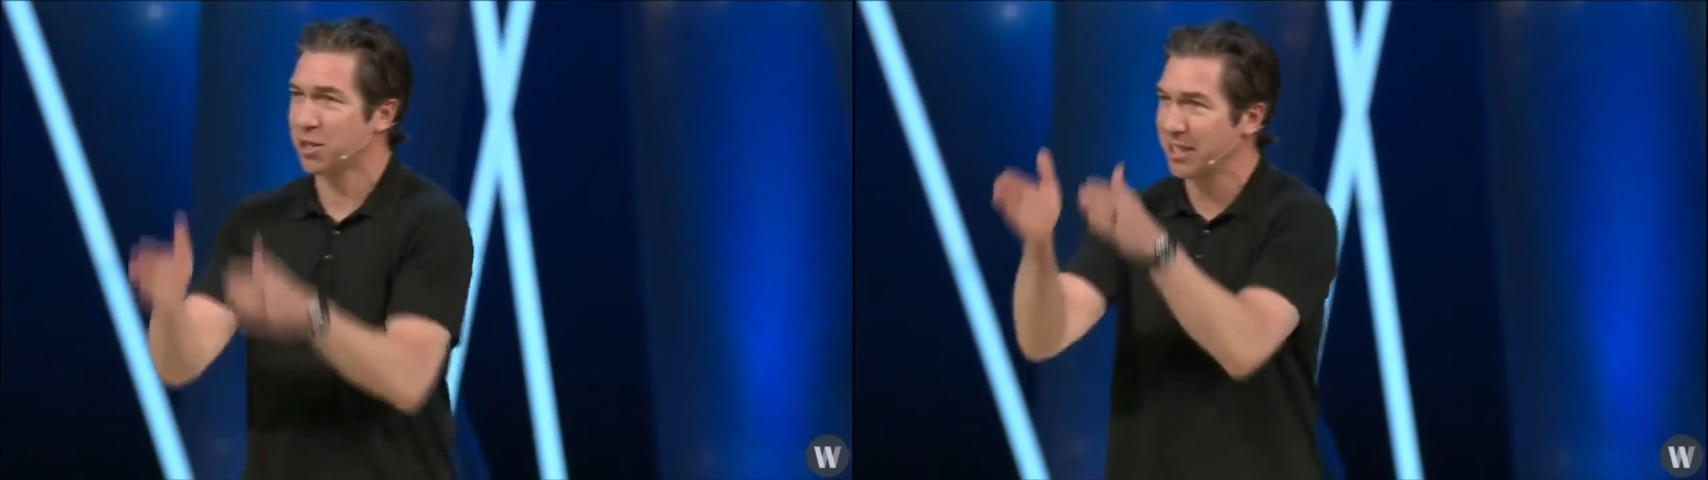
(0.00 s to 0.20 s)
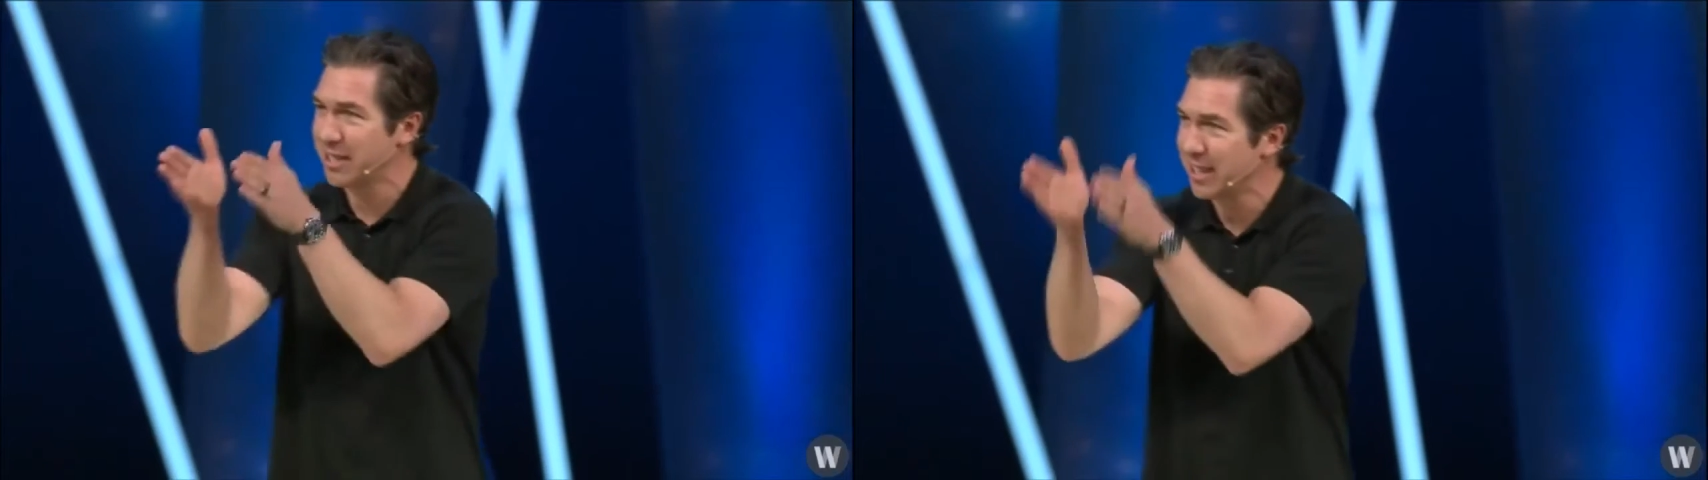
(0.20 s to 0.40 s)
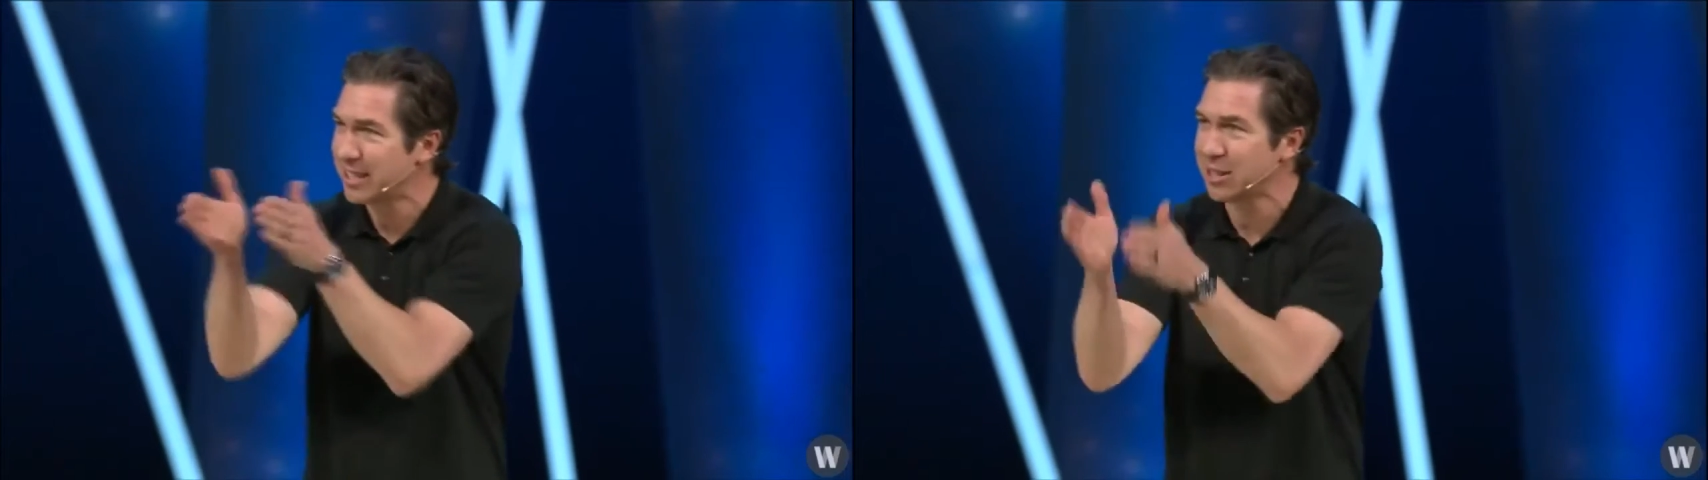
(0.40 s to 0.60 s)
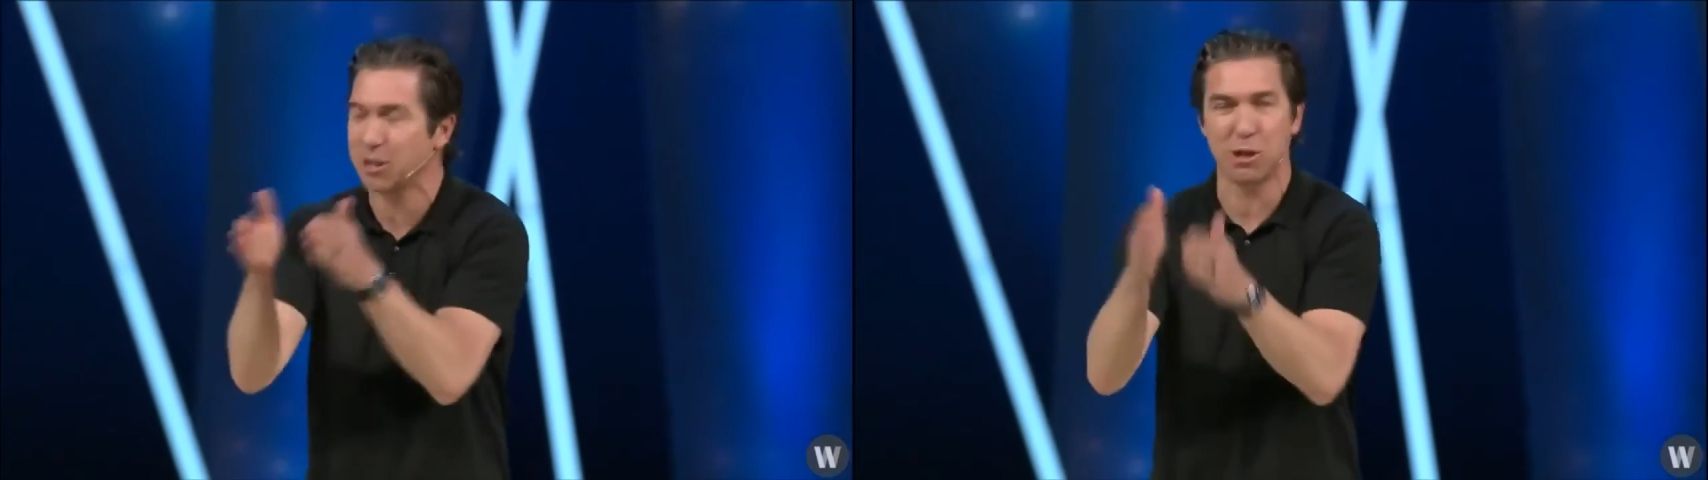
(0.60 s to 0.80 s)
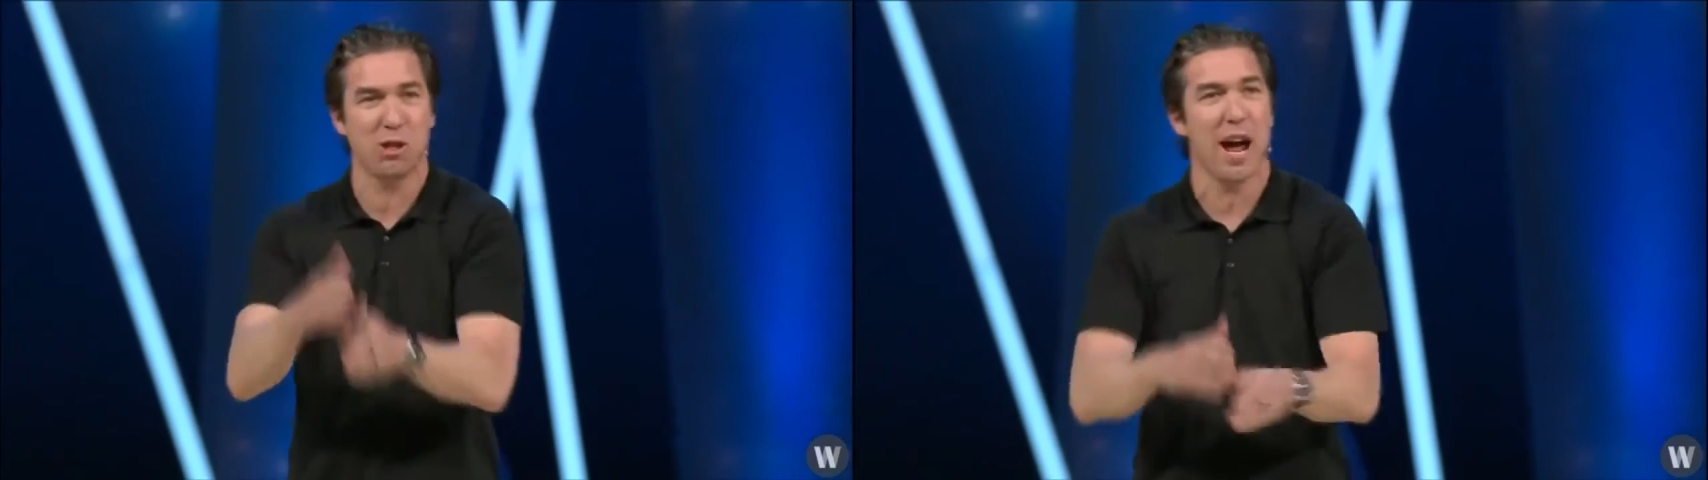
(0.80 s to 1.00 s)
because this is
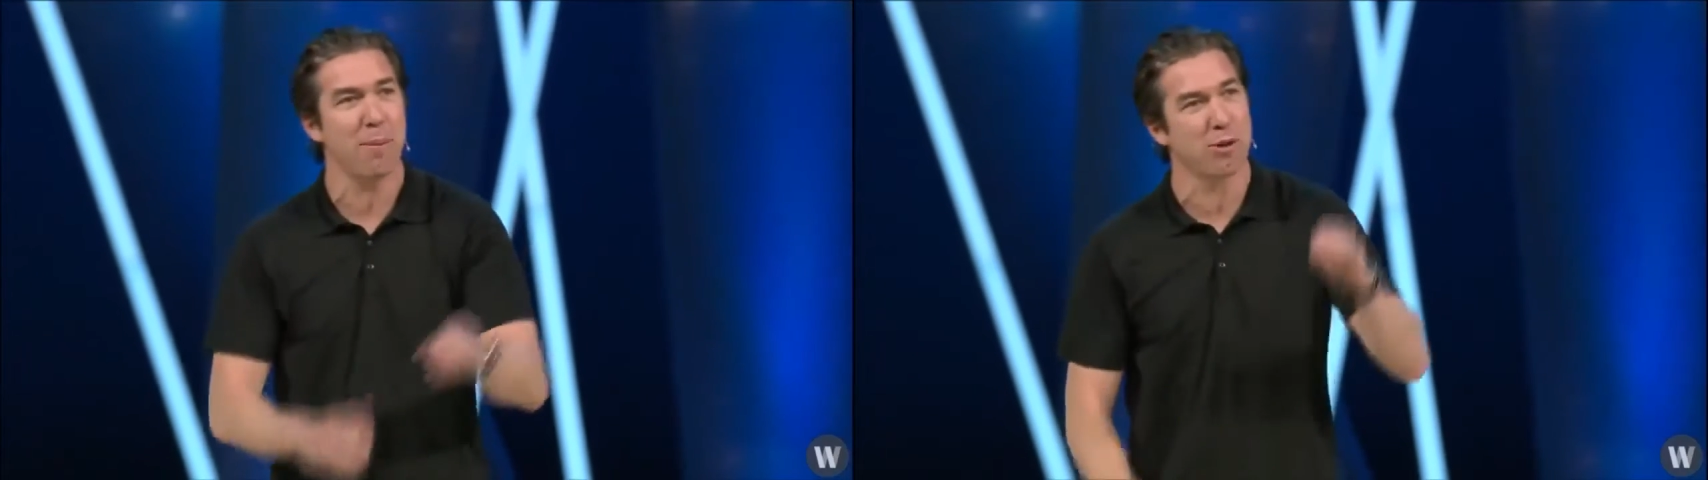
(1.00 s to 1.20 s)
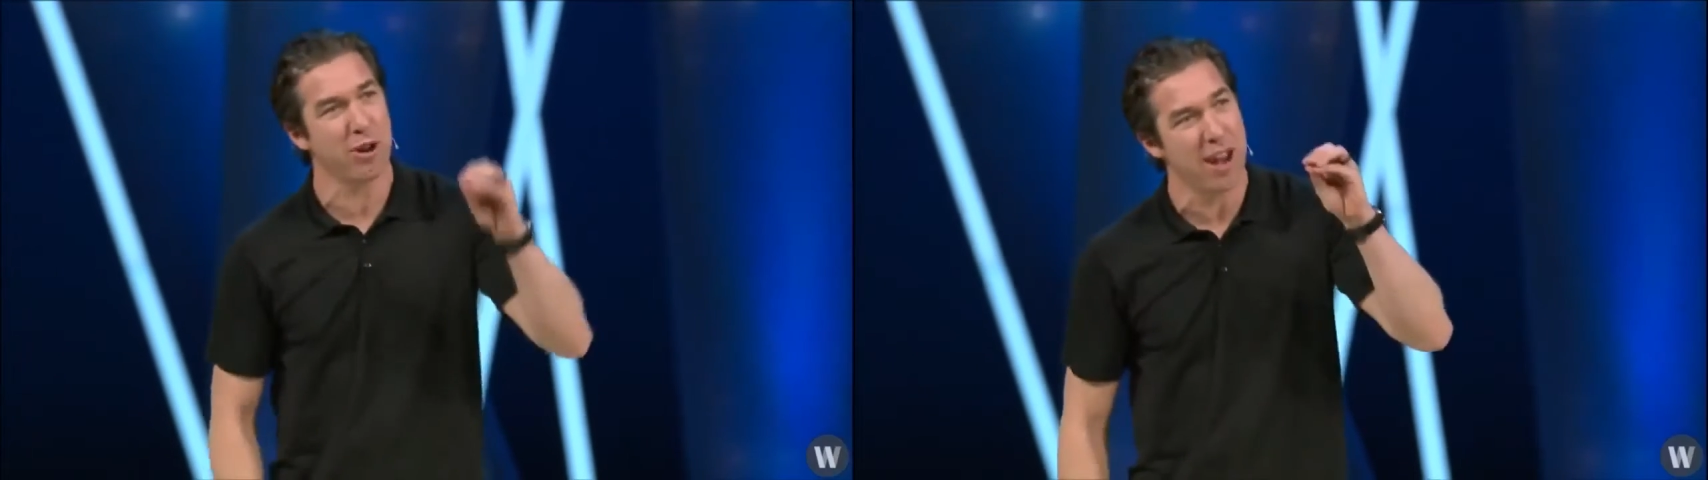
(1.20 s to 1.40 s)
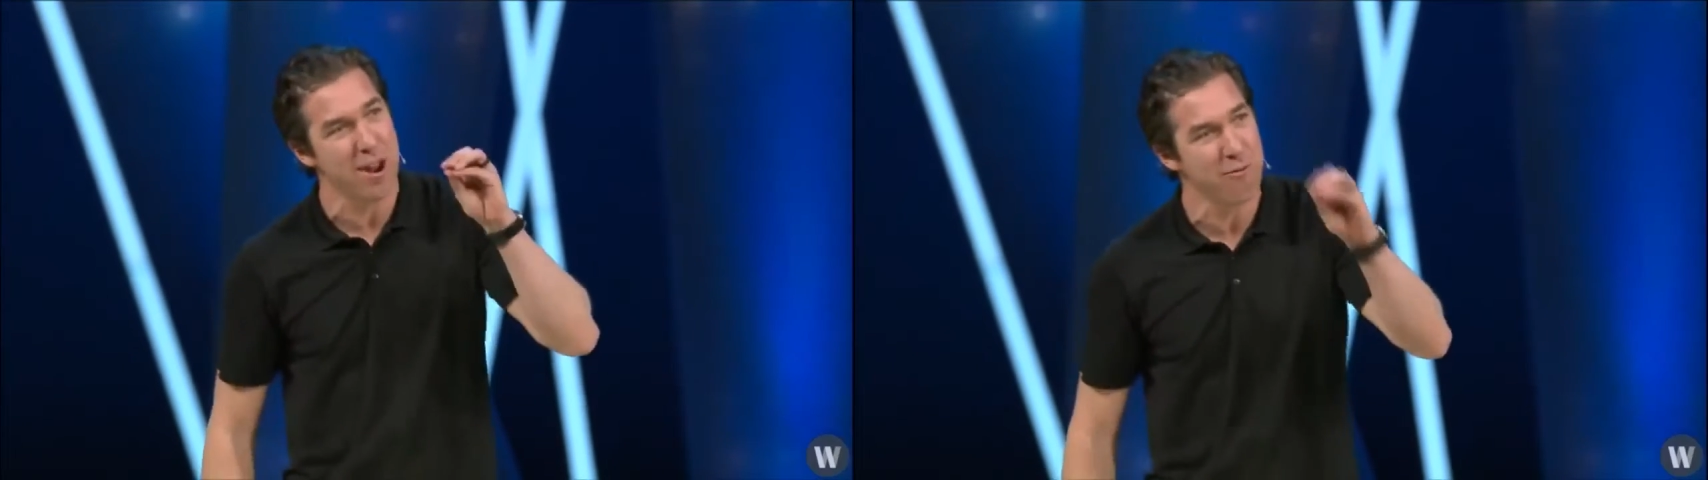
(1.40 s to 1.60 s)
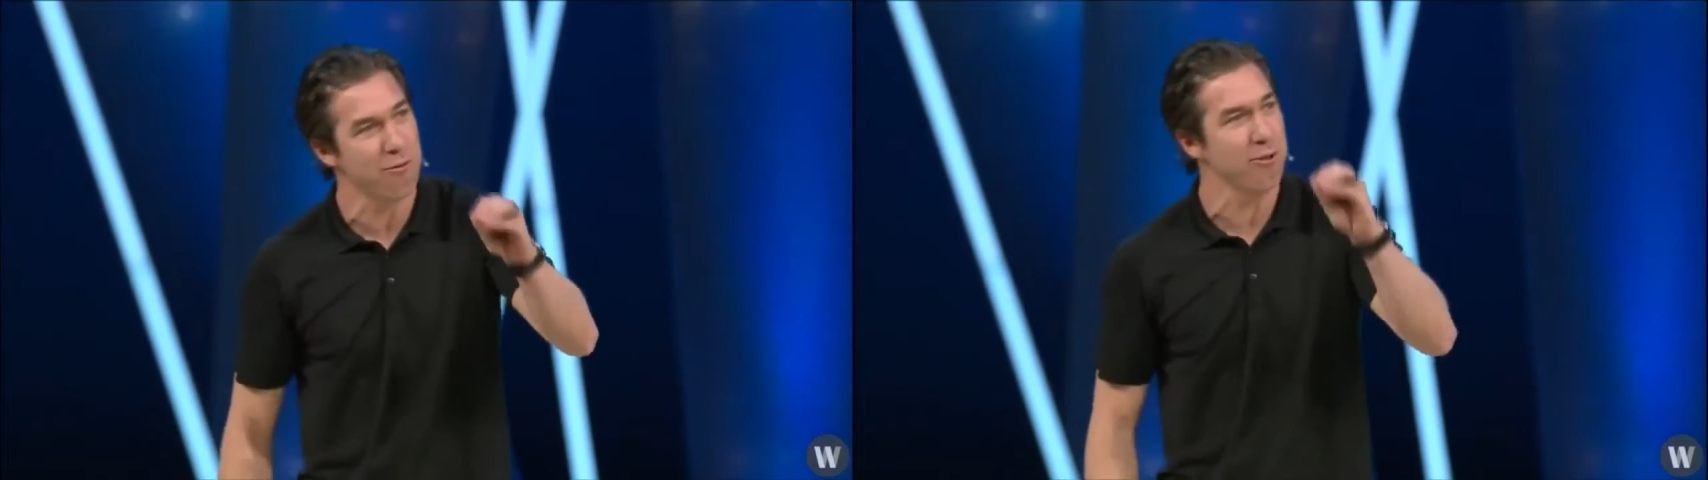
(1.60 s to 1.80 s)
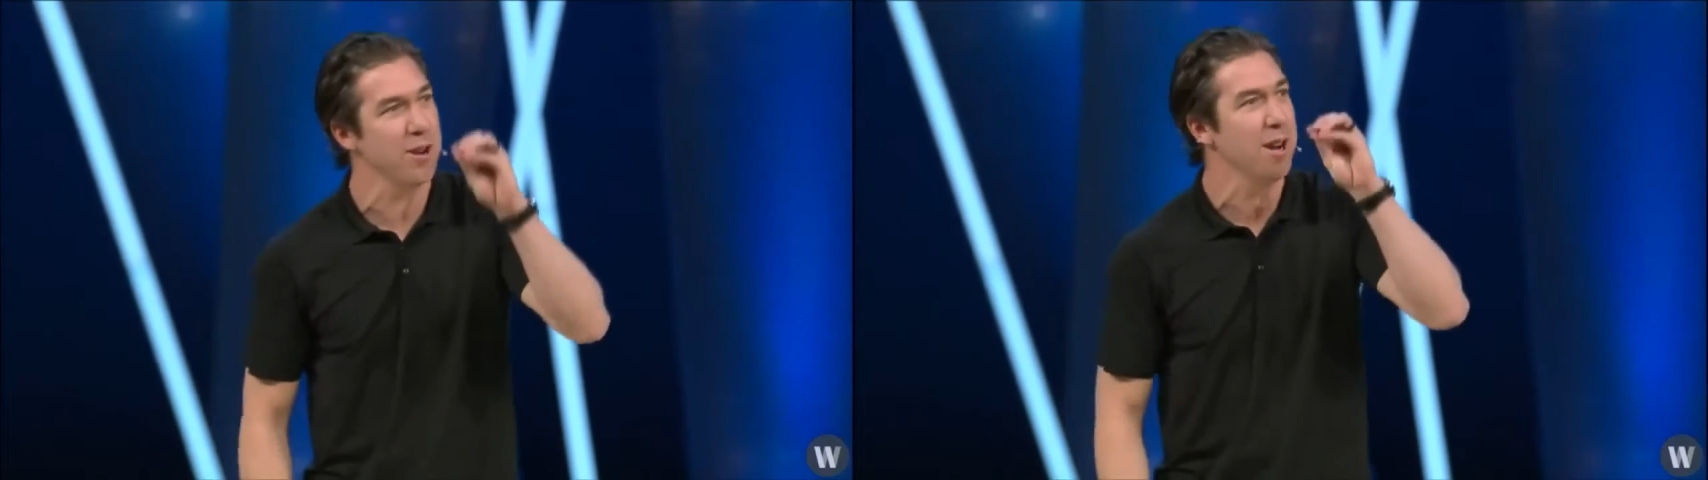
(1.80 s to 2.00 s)
the chapter
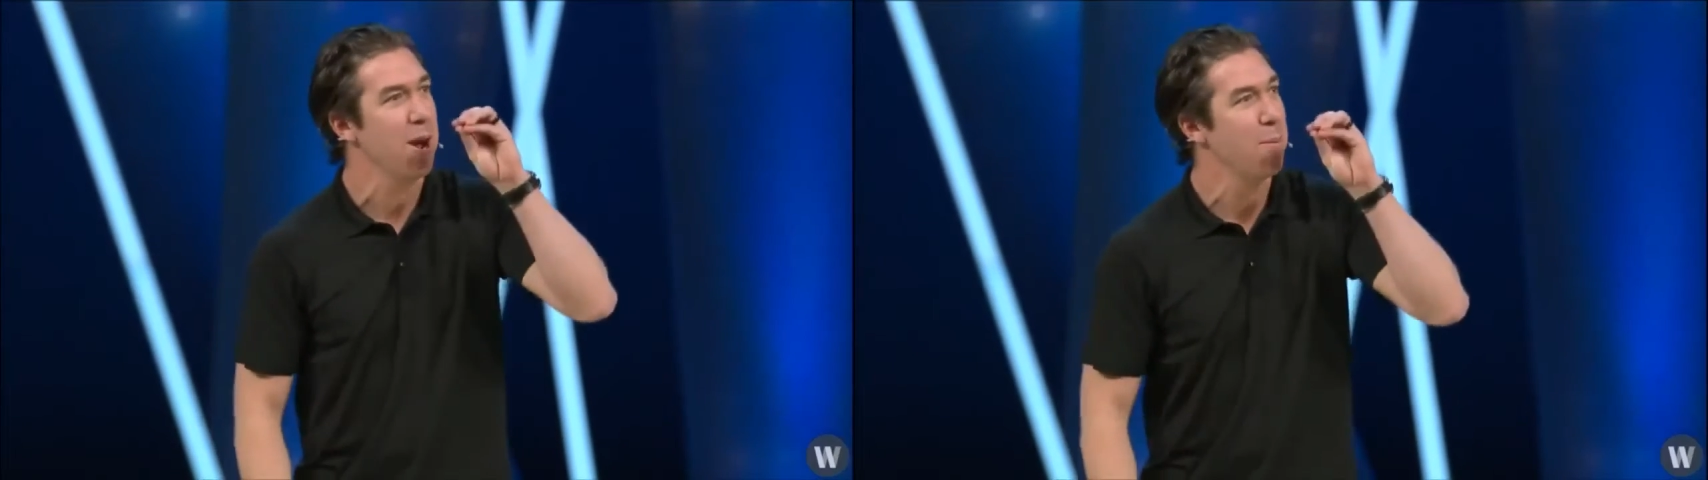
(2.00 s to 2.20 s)
every